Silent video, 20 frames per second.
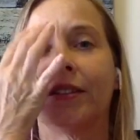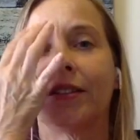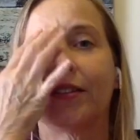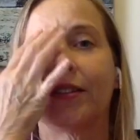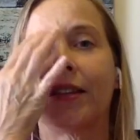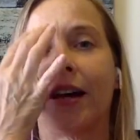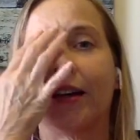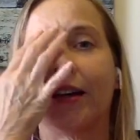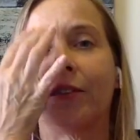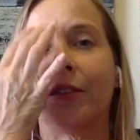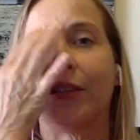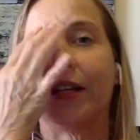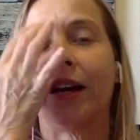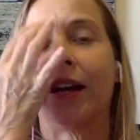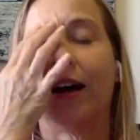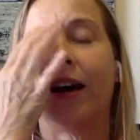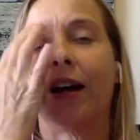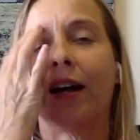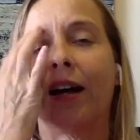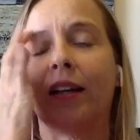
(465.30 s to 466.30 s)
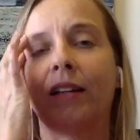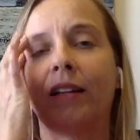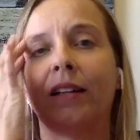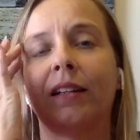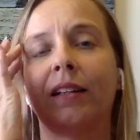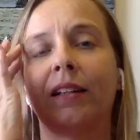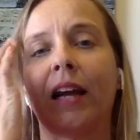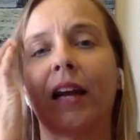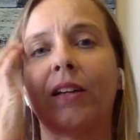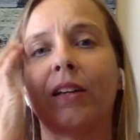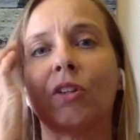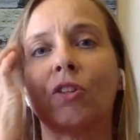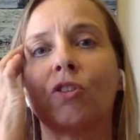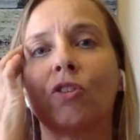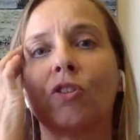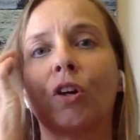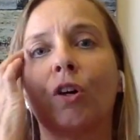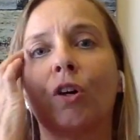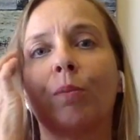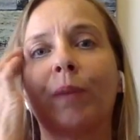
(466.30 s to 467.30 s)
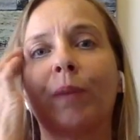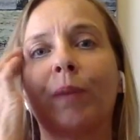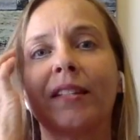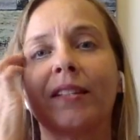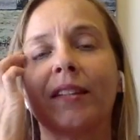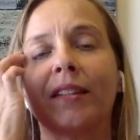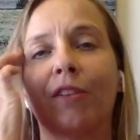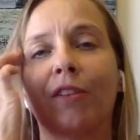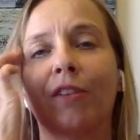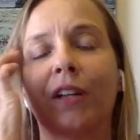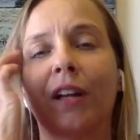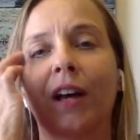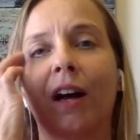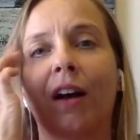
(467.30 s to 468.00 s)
side of the eye and to show myself and